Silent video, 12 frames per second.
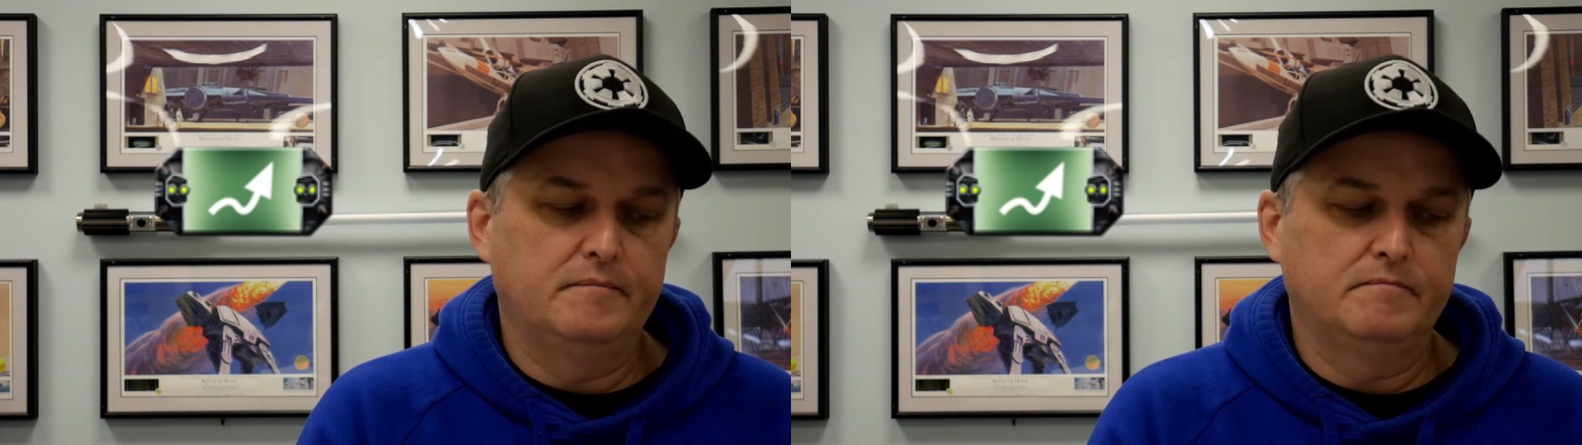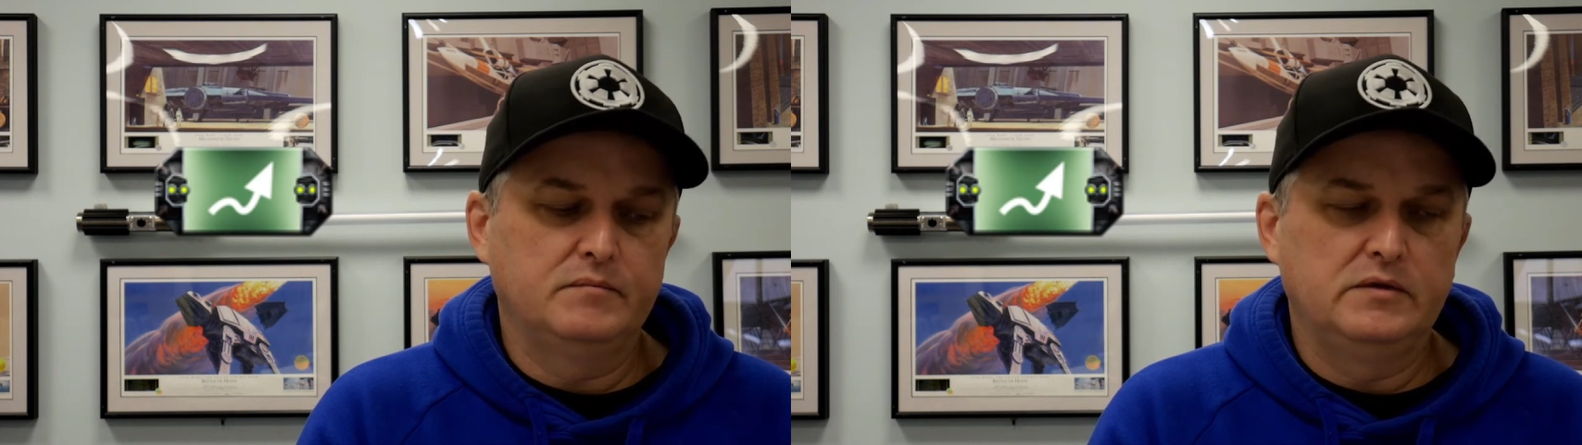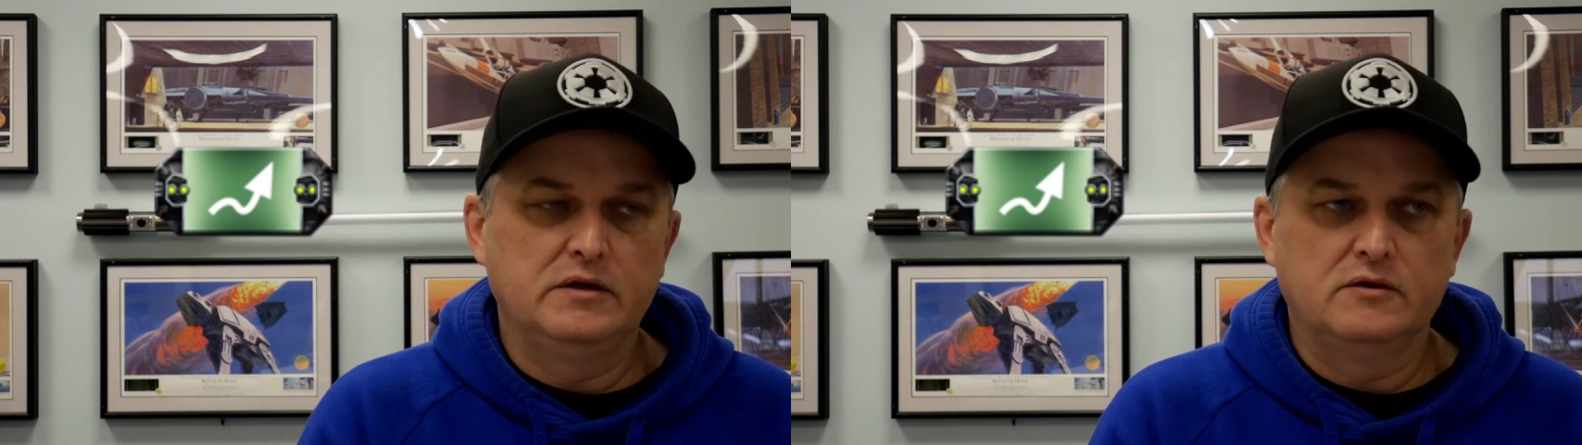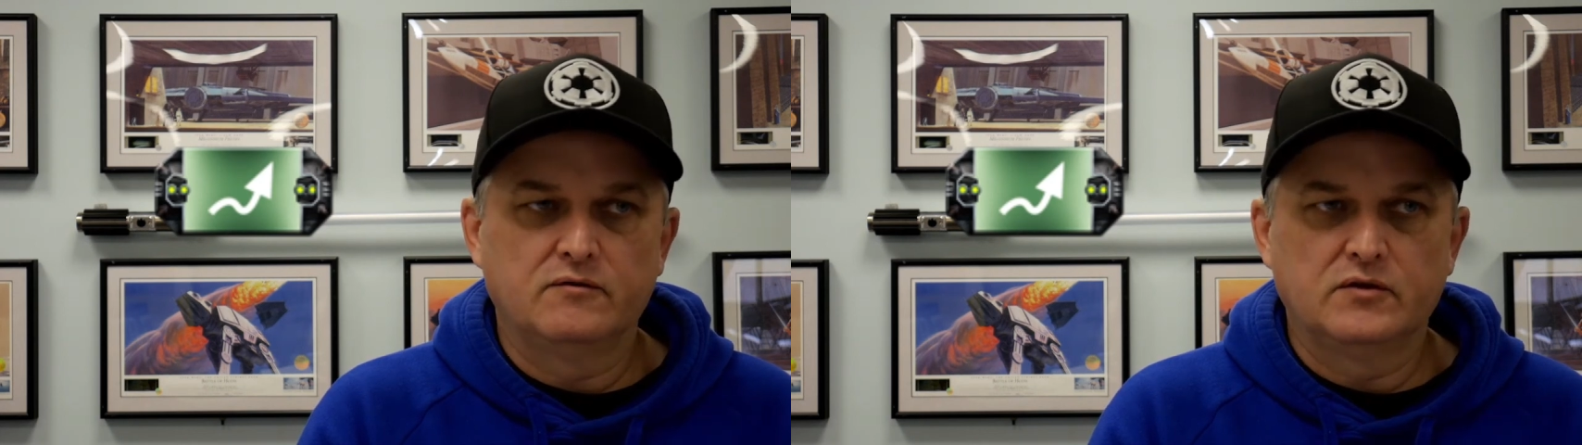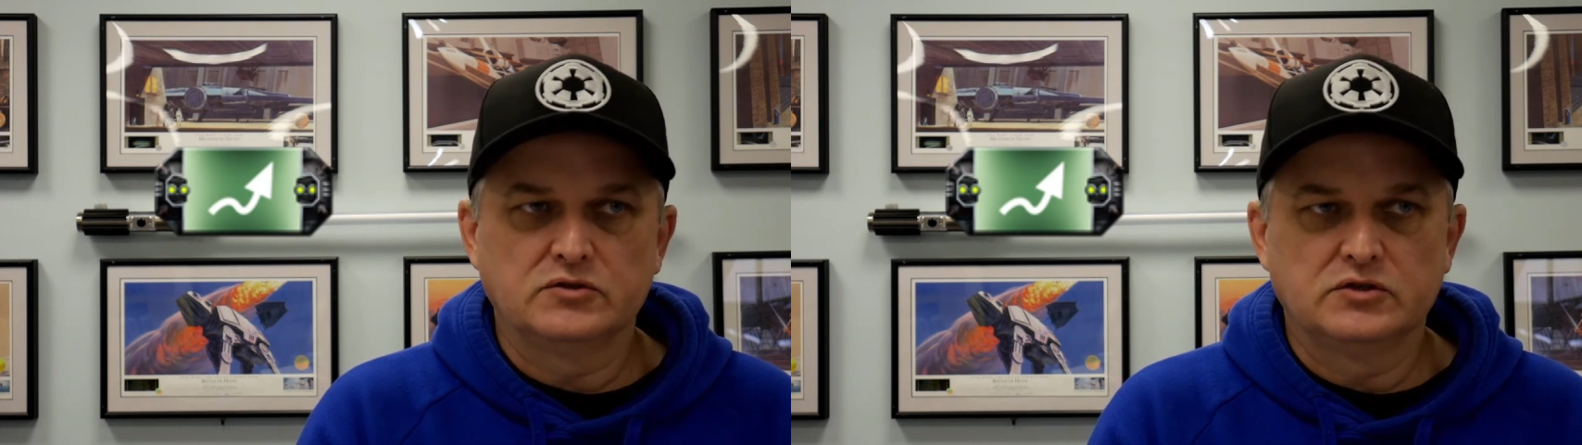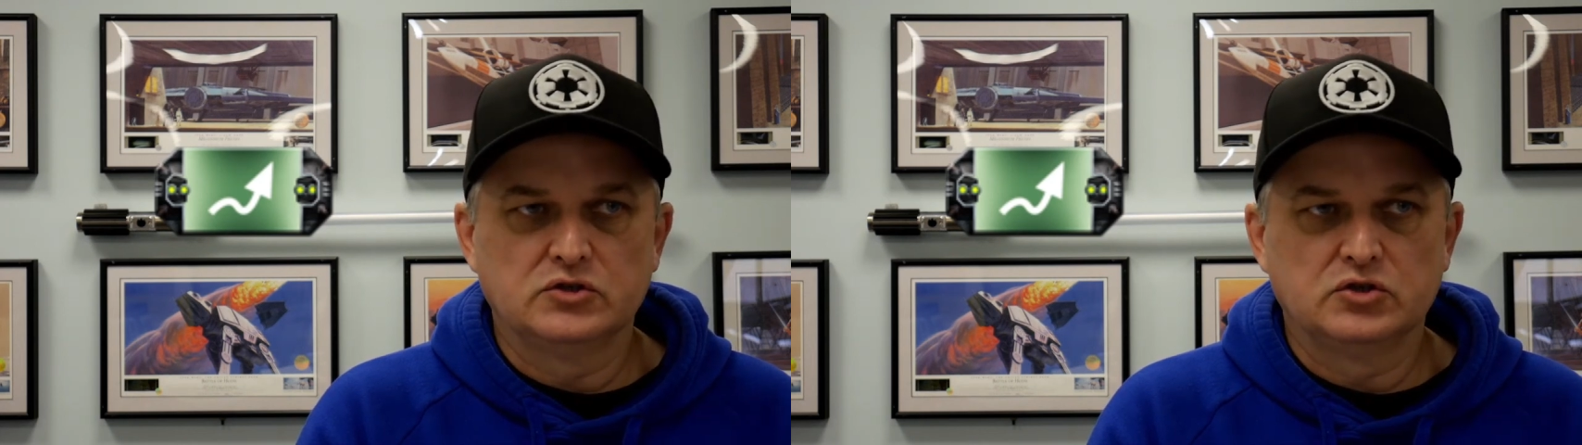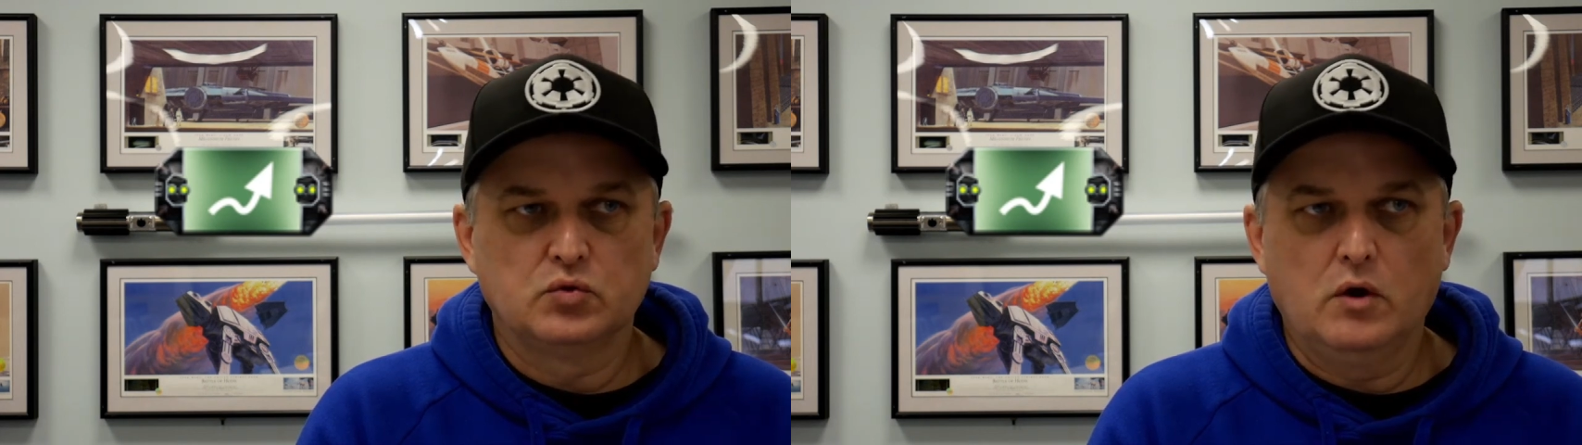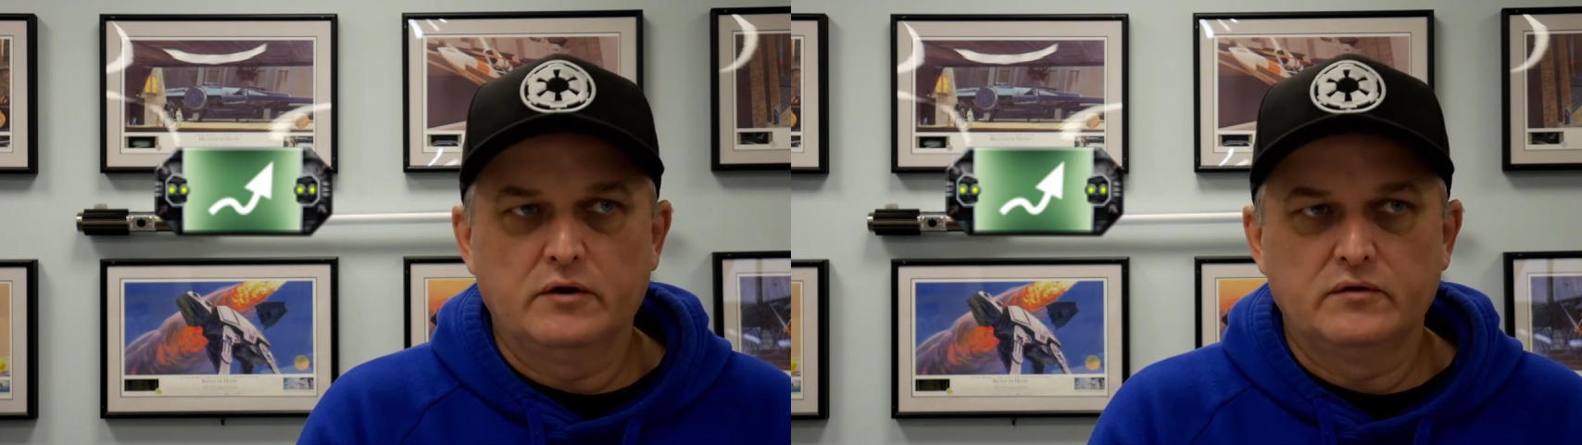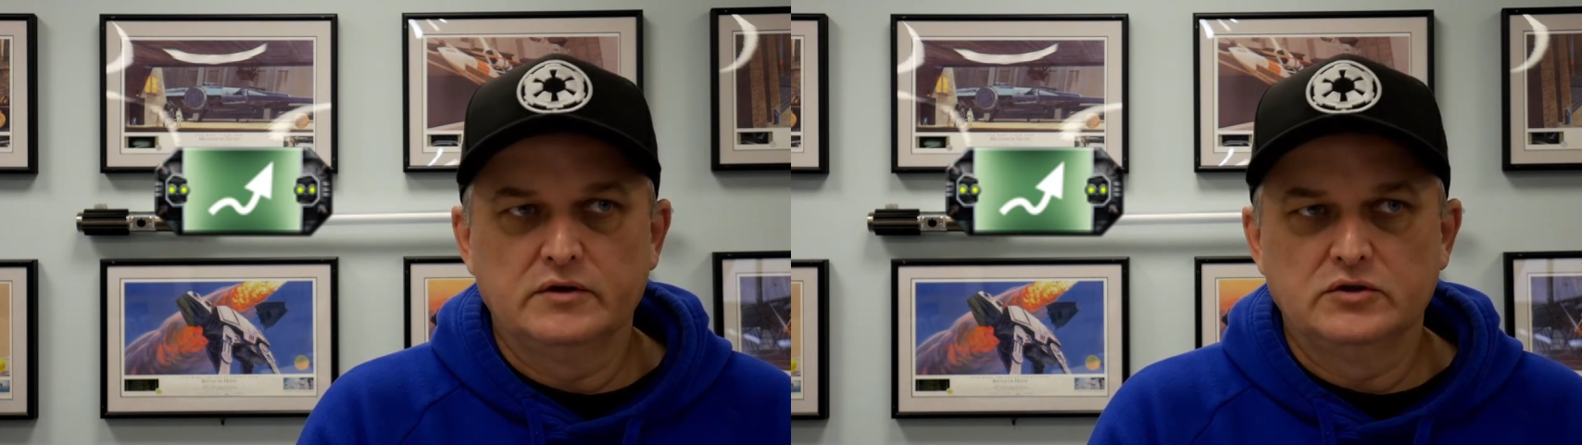either versus
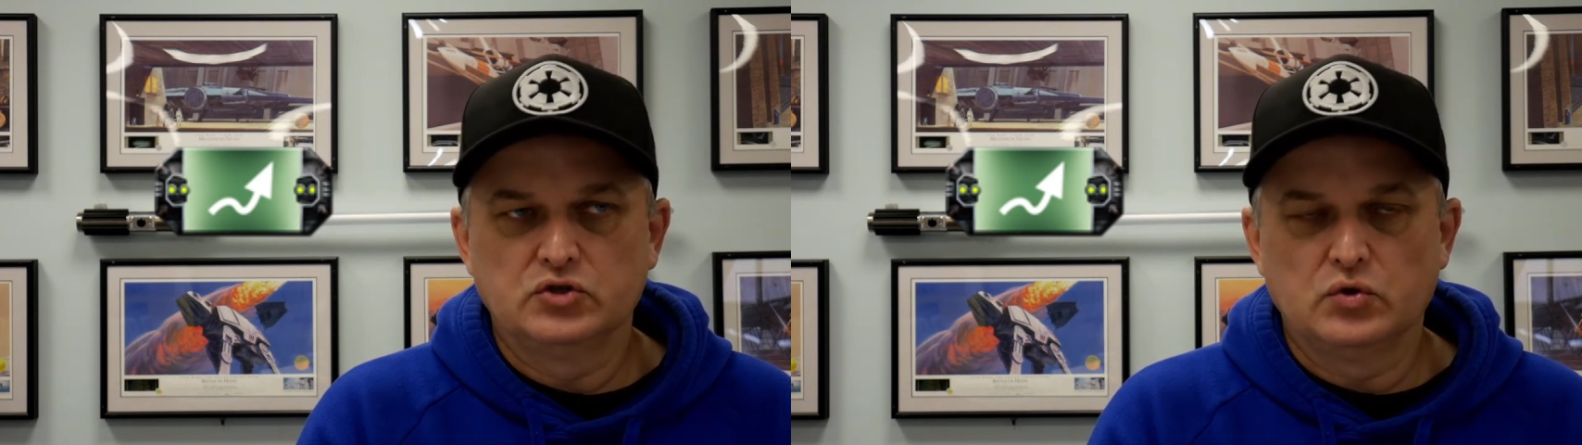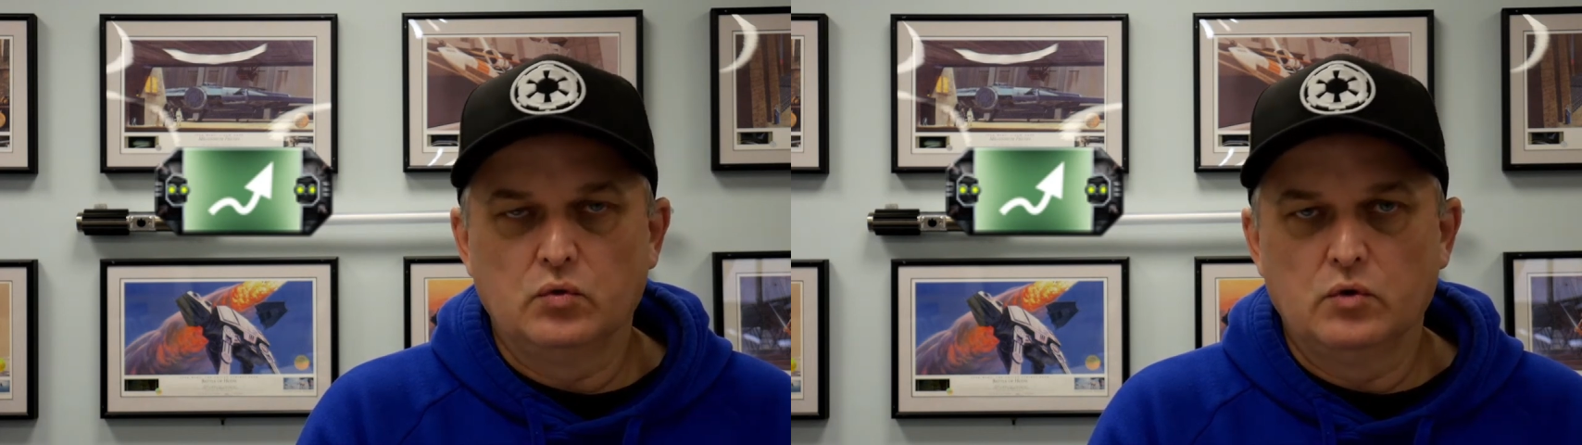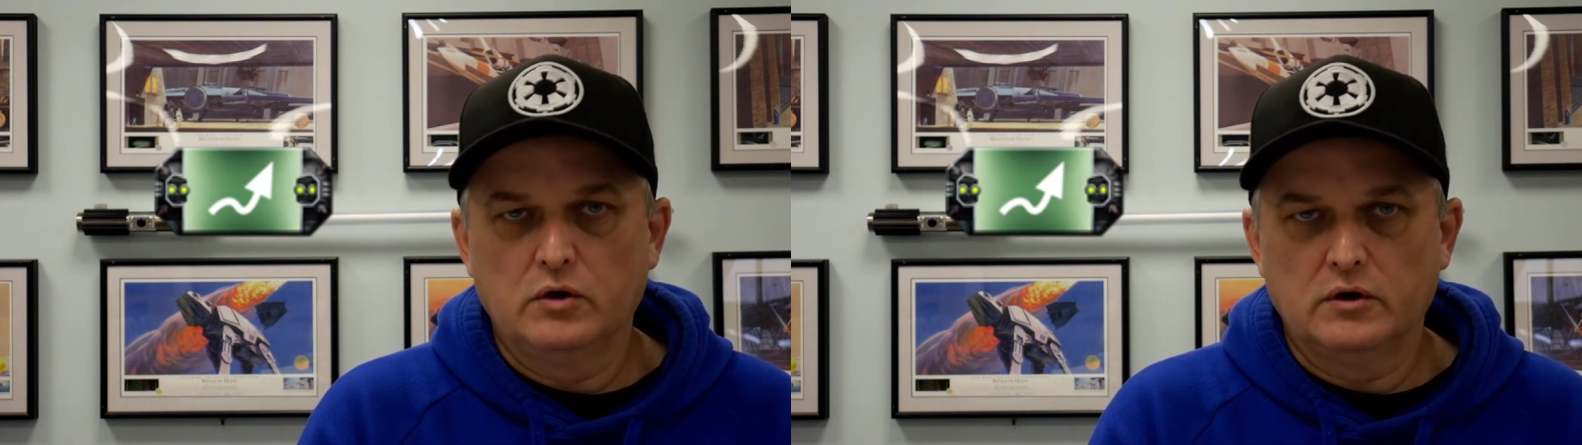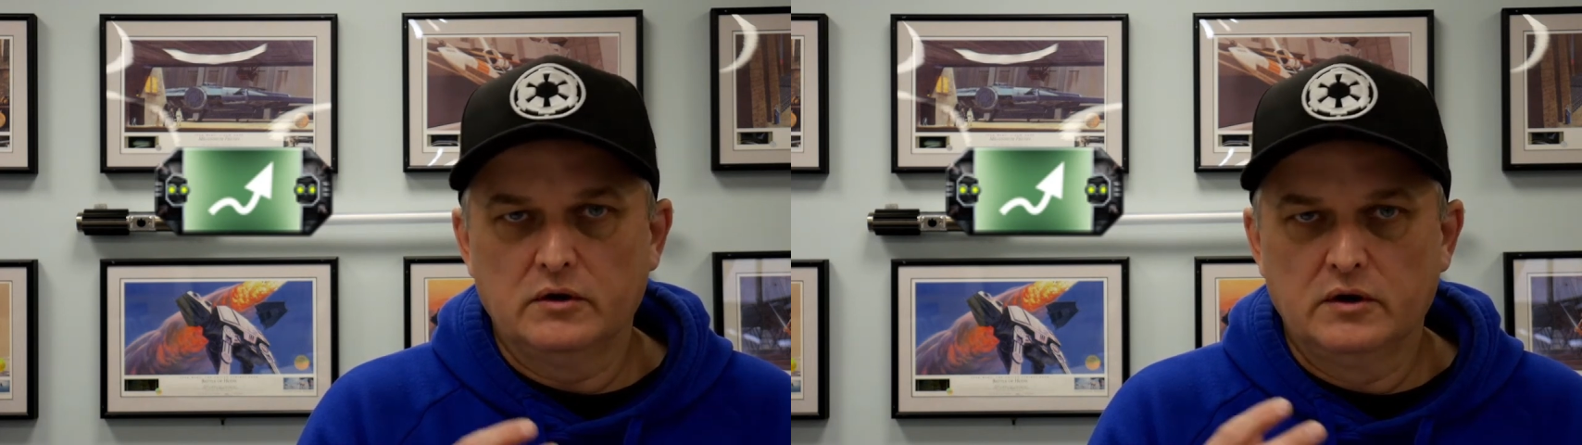squadrons or